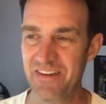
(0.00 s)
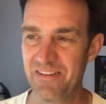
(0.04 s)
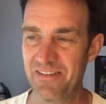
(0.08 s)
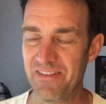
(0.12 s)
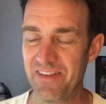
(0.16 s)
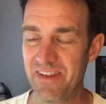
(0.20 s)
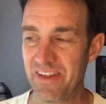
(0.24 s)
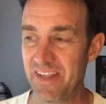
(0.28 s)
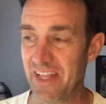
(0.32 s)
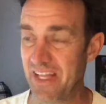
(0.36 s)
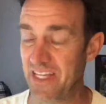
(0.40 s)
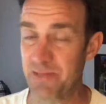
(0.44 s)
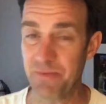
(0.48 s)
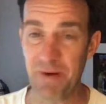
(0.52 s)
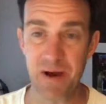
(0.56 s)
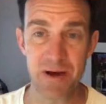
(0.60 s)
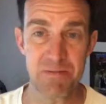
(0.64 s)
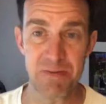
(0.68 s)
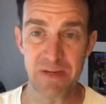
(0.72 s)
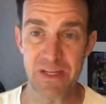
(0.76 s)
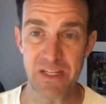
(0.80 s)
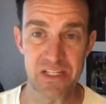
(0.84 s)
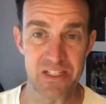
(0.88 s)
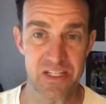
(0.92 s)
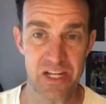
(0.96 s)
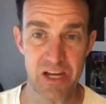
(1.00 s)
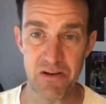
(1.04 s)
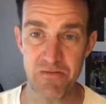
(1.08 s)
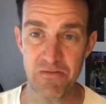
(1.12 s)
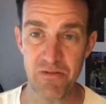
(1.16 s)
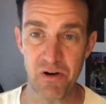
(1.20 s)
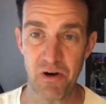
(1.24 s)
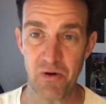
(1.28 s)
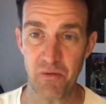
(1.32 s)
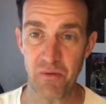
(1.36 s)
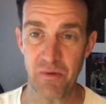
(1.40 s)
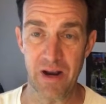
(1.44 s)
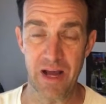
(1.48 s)
That's my biggest
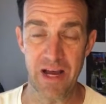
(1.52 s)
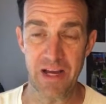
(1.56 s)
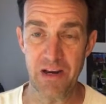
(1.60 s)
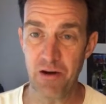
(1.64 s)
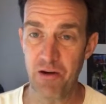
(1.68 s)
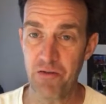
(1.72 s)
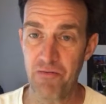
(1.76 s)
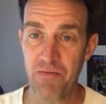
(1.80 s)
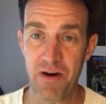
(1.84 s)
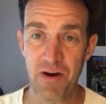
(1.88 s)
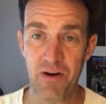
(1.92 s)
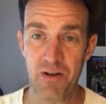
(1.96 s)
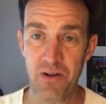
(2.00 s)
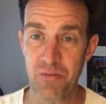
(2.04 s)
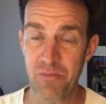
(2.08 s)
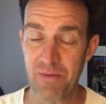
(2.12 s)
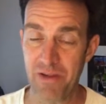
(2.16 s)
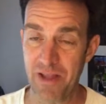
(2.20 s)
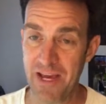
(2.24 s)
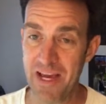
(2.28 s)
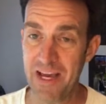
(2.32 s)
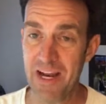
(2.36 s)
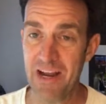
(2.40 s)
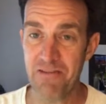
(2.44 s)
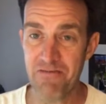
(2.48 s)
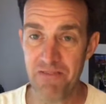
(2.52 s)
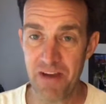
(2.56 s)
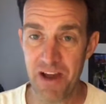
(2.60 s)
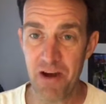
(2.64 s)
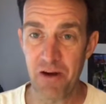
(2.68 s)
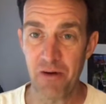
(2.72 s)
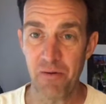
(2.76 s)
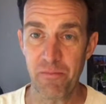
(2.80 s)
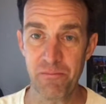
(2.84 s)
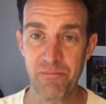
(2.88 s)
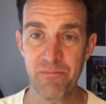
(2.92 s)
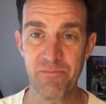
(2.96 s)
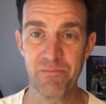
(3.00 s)
downfall. When I don't follow the plan, I fail,
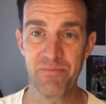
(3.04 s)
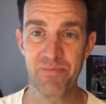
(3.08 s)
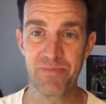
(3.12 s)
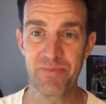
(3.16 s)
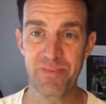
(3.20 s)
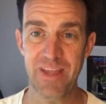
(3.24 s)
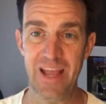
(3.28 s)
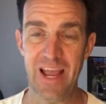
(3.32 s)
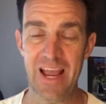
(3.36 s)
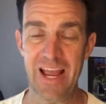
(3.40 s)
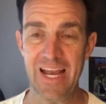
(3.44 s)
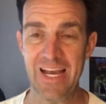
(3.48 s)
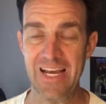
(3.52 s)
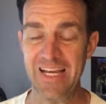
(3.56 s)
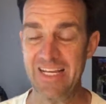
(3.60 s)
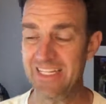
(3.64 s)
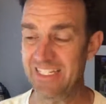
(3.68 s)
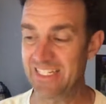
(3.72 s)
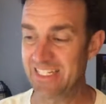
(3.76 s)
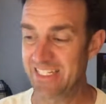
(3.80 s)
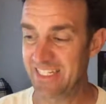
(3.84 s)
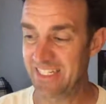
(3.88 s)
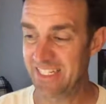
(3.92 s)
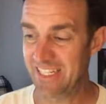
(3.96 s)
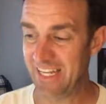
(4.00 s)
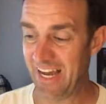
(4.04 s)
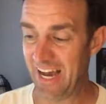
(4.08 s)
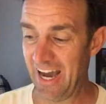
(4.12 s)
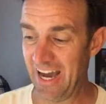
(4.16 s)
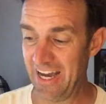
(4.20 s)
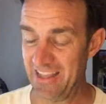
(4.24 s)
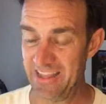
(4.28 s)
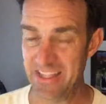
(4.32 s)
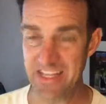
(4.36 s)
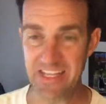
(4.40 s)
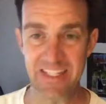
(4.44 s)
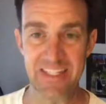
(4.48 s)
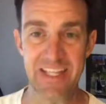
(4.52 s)
and I
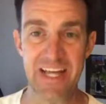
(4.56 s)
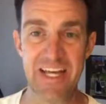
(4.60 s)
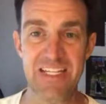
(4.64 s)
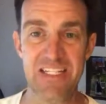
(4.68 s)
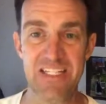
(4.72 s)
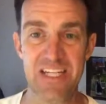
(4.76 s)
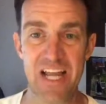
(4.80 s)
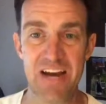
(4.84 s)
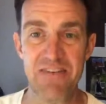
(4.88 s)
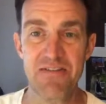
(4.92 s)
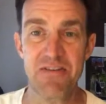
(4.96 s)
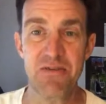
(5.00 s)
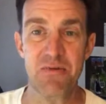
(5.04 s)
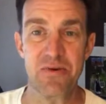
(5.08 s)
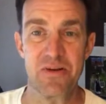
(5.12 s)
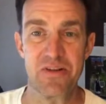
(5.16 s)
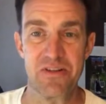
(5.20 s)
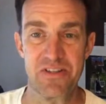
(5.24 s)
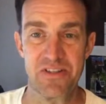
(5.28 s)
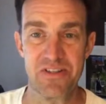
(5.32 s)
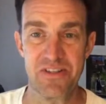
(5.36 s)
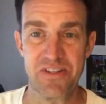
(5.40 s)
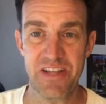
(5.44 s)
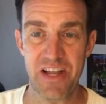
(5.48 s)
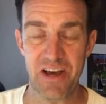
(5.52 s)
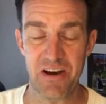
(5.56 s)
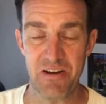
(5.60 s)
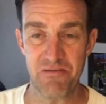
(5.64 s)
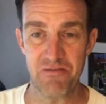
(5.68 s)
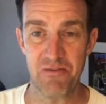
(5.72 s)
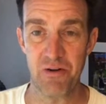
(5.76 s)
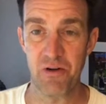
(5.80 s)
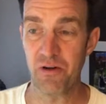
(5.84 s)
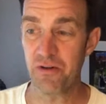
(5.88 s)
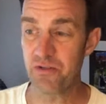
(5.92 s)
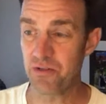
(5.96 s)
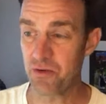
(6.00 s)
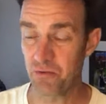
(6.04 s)
think that's everyone's
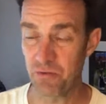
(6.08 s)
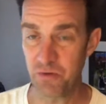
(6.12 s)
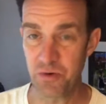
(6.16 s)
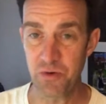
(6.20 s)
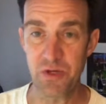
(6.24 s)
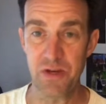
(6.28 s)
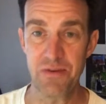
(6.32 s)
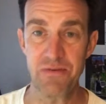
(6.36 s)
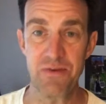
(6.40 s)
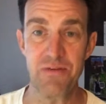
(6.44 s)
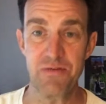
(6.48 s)
downfall at the root of it.